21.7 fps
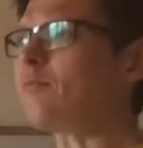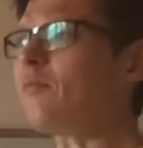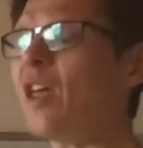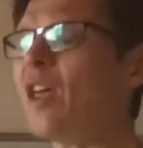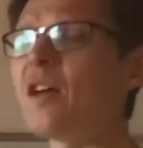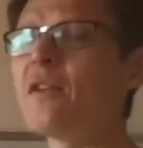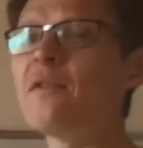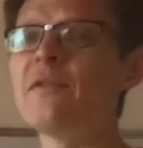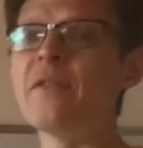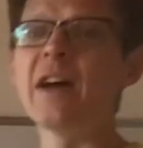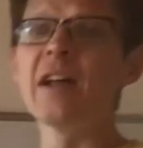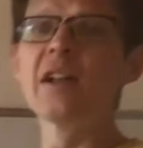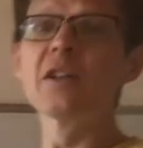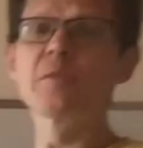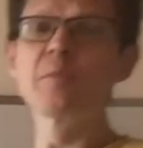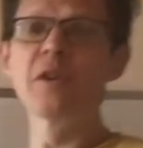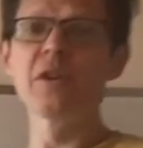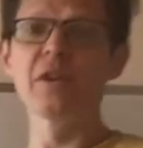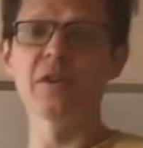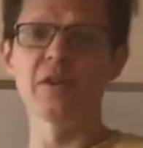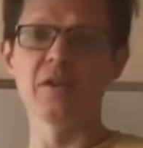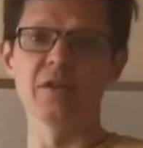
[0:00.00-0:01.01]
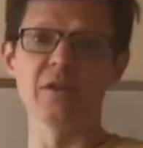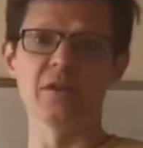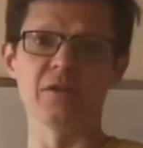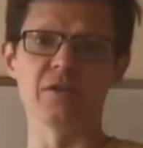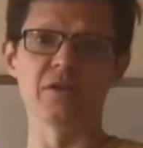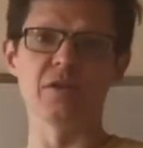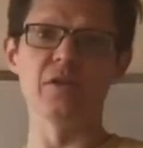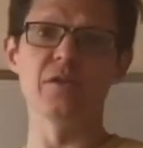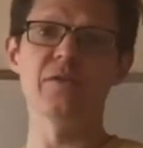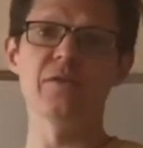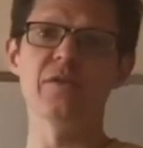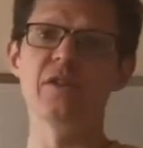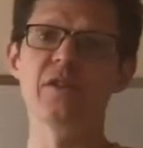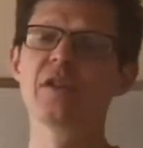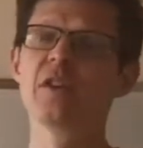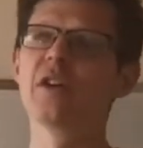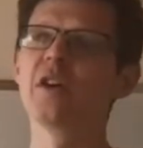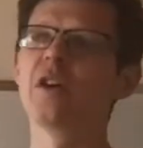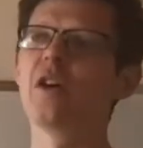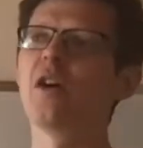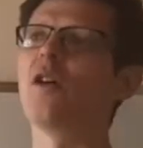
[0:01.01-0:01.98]
Veltman and the 't Hooft
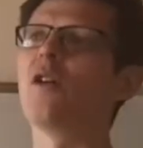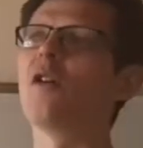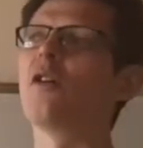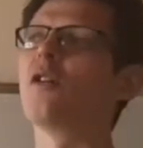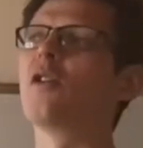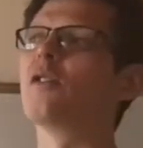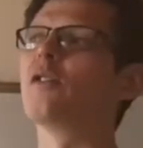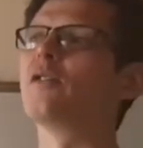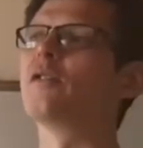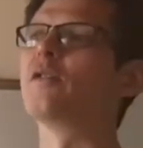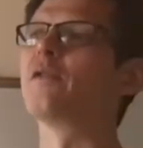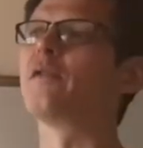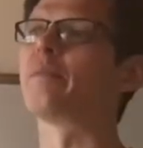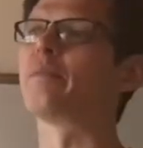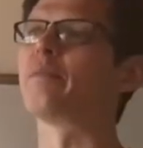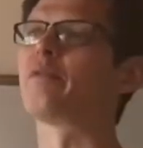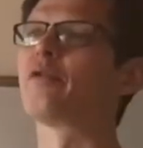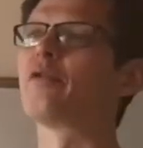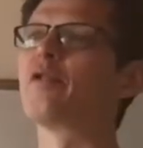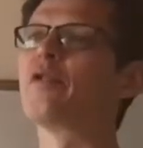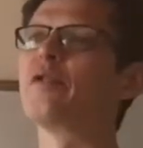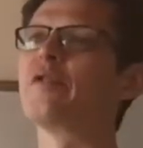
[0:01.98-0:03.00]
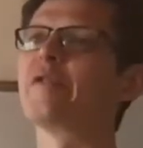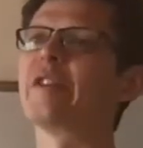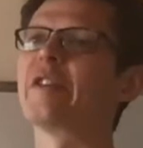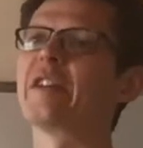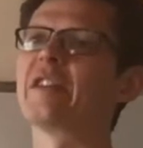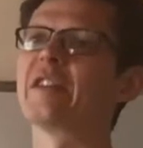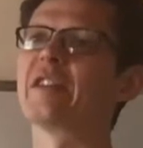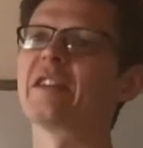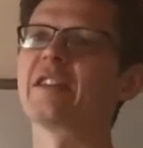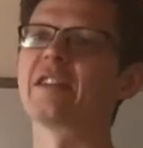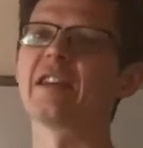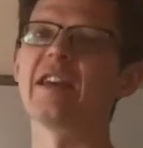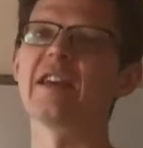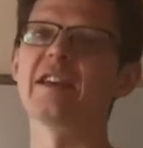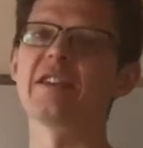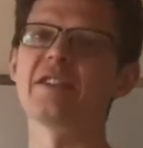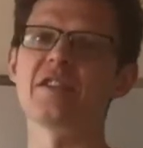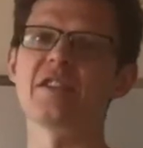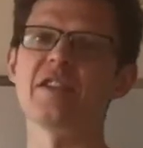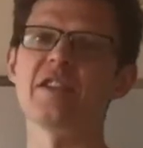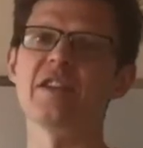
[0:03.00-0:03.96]
on proving that
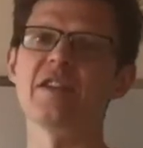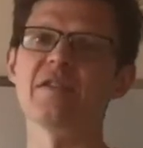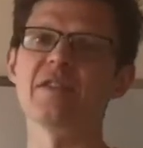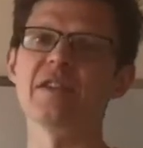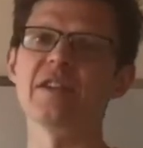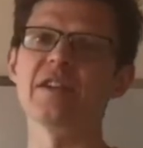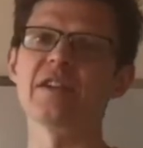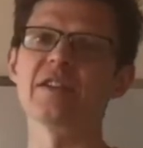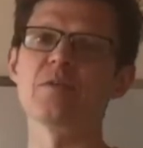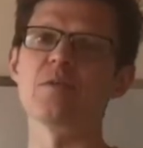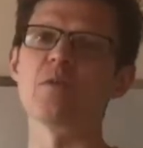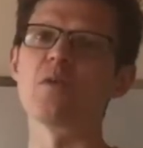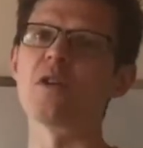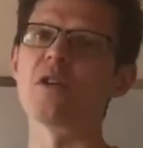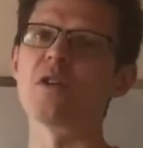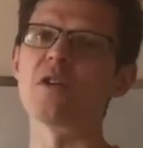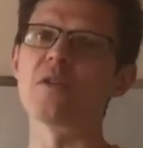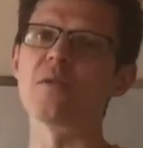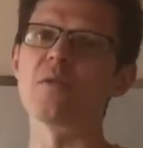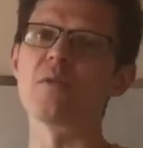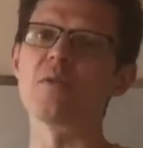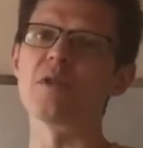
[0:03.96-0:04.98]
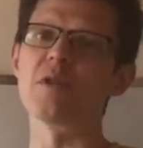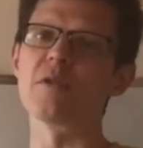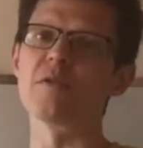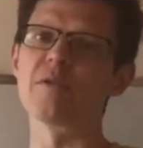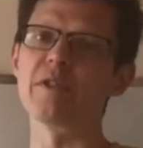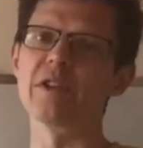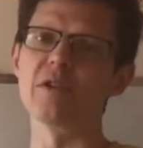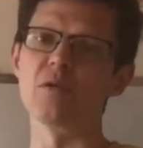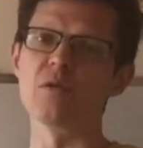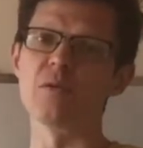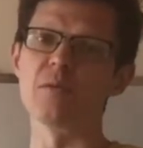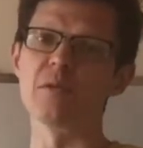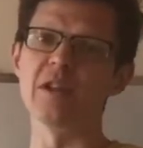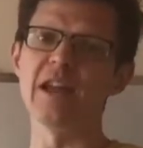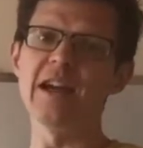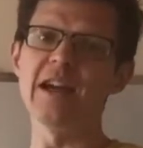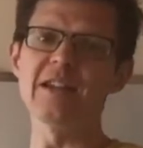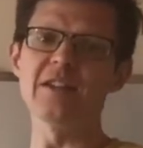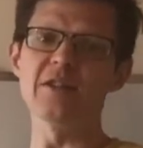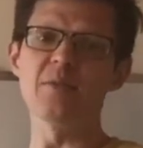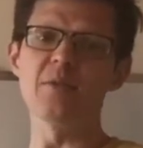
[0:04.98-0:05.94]
gauge theories were
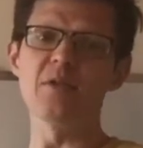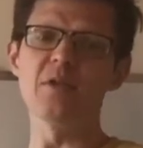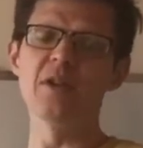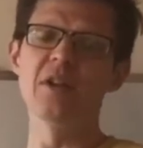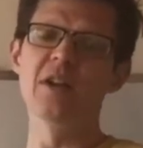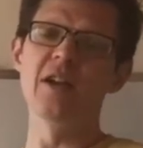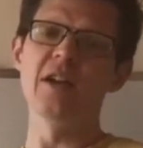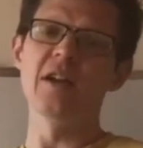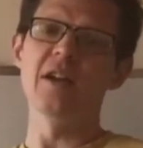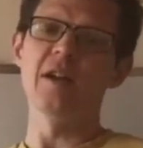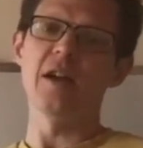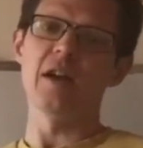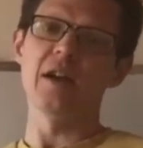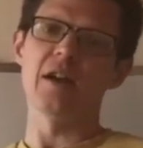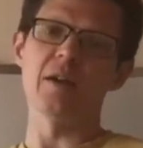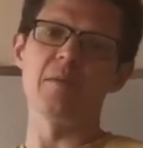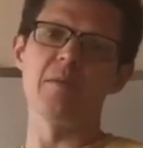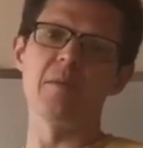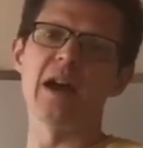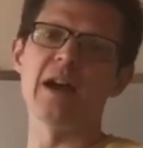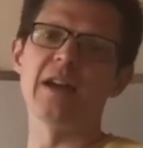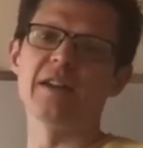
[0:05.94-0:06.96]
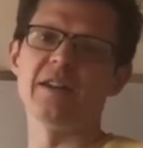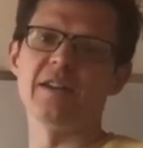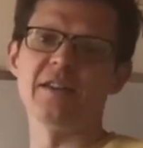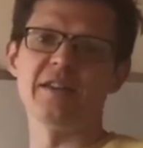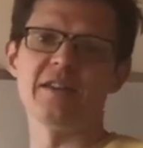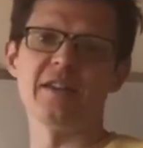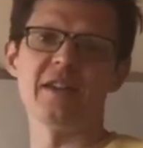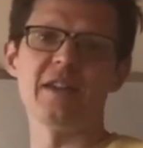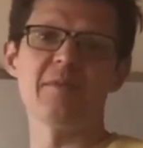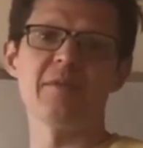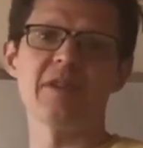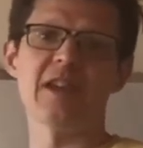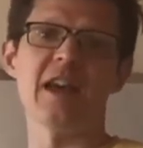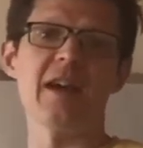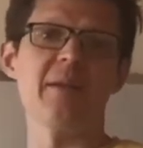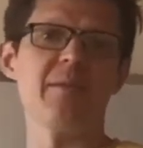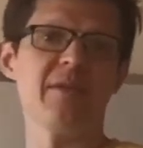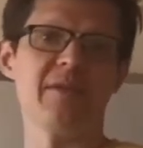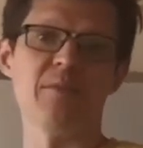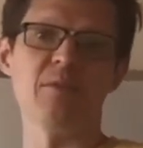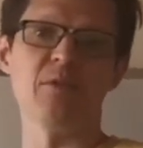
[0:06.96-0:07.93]
renormalizable, combined at the same
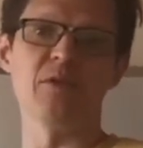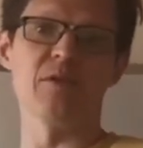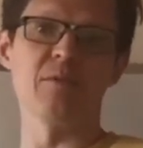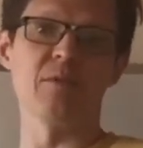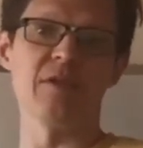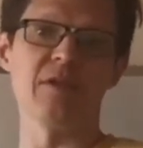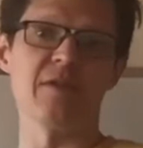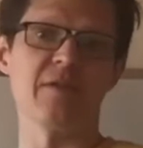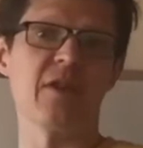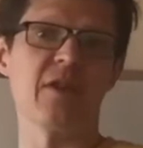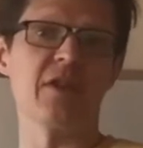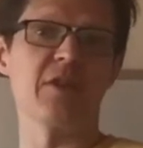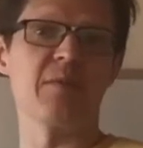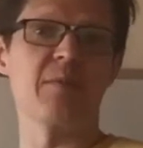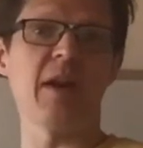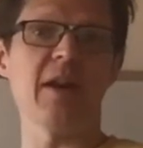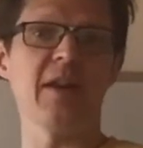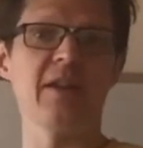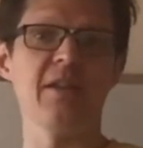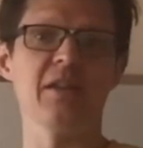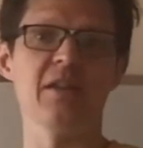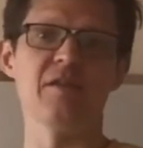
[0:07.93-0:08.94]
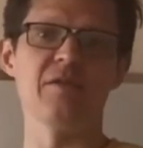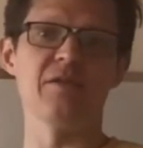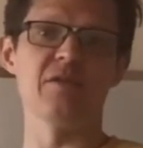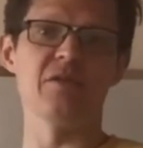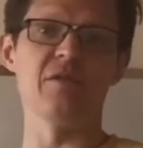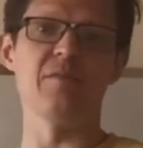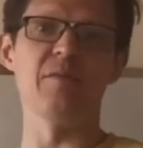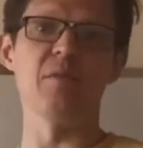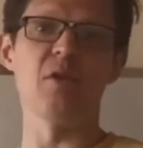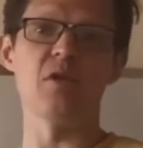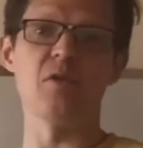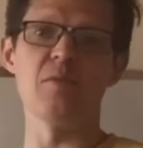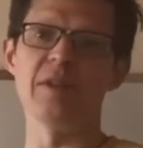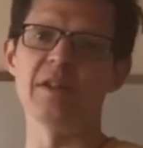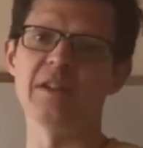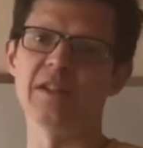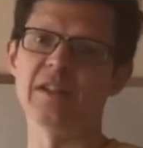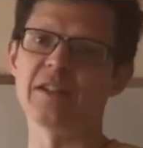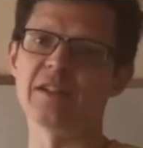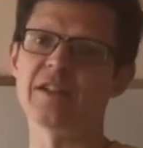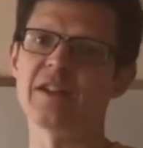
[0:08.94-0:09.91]
time with very speculative sort of model
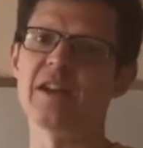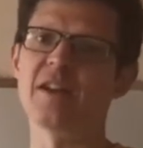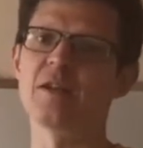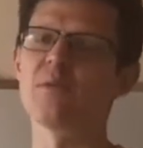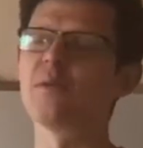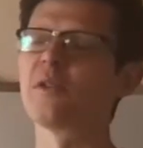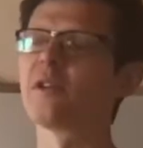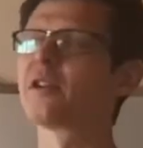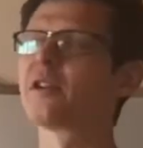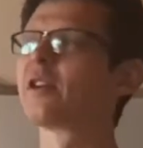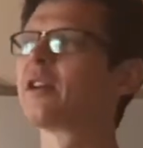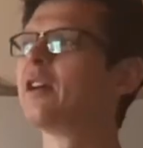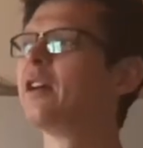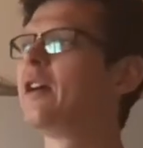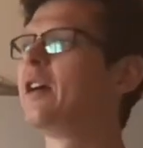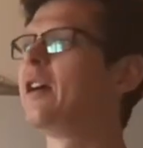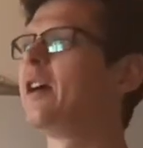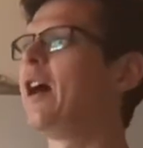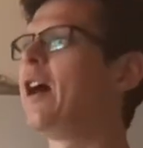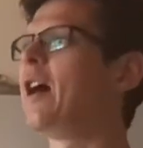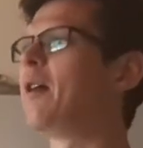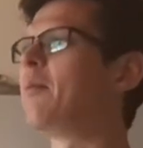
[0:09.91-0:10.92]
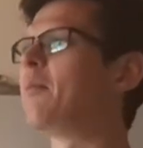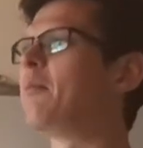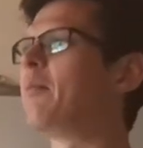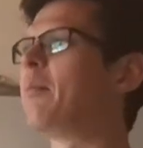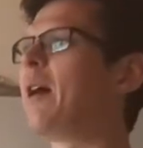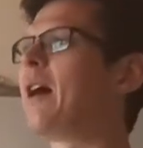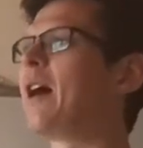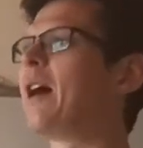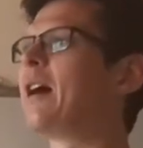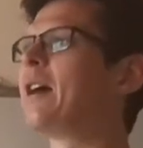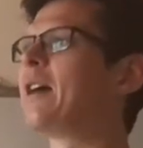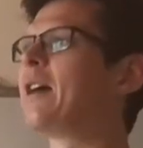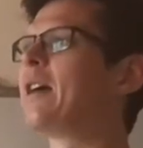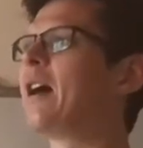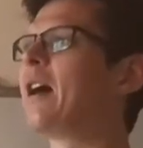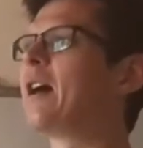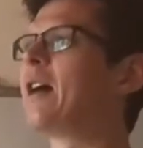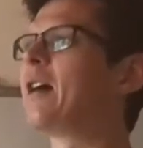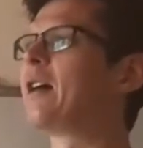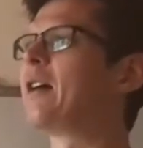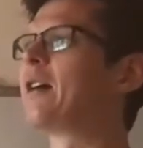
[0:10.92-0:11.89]
building style work by
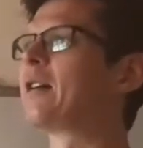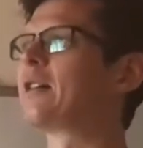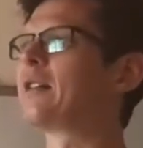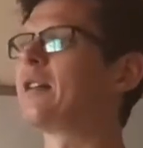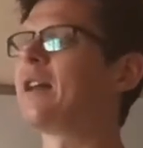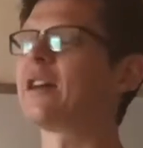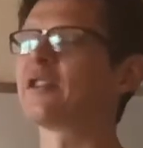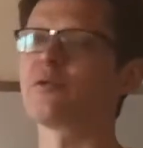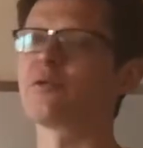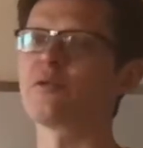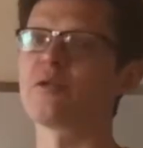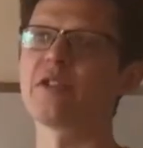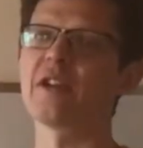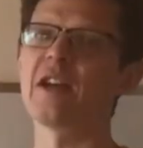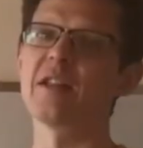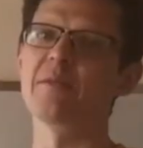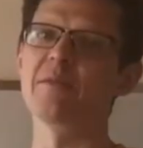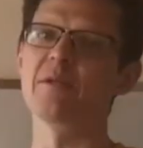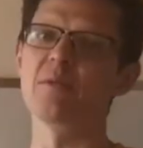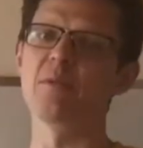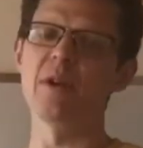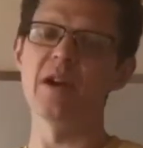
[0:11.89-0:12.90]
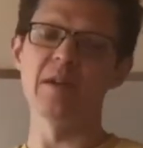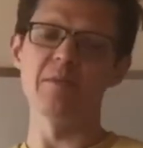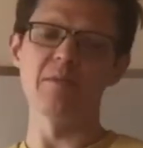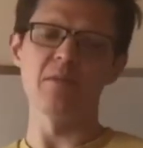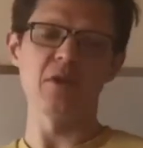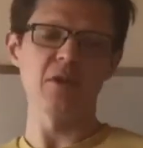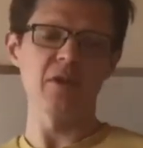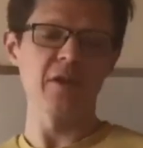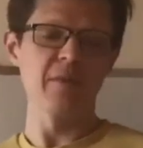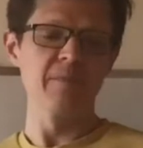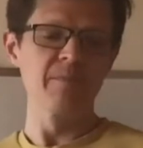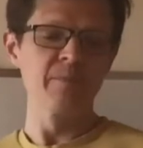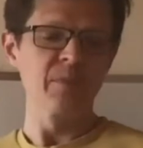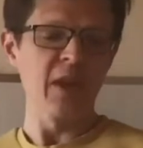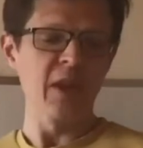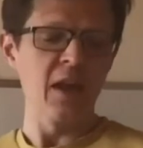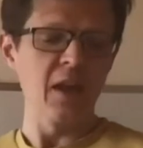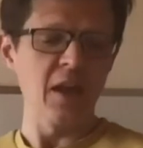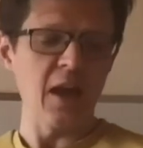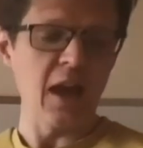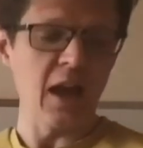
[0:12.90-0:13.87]
Glashow, Salomon, Weinberg.
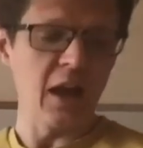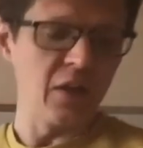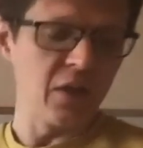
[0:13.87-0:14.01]
And